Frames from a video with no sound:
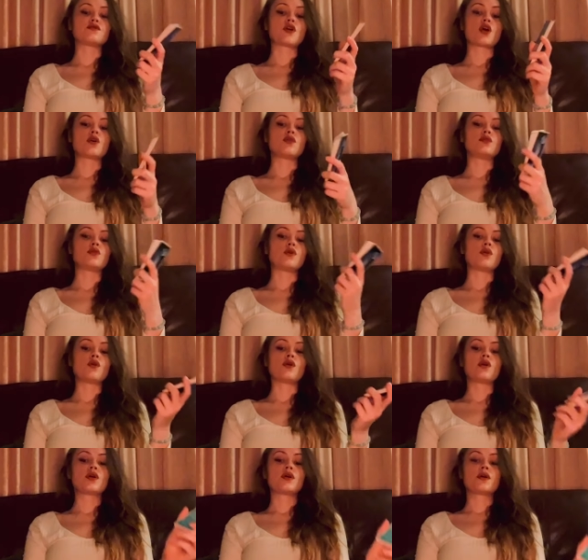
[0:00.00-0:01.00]
road
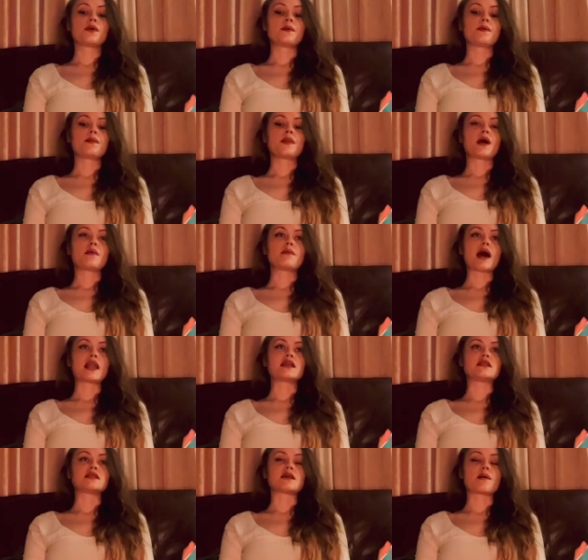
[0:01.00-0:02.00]
or
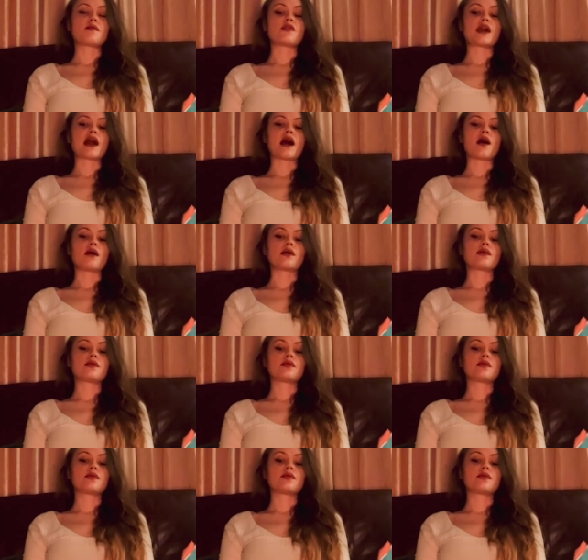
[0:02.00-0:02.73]
balance something out.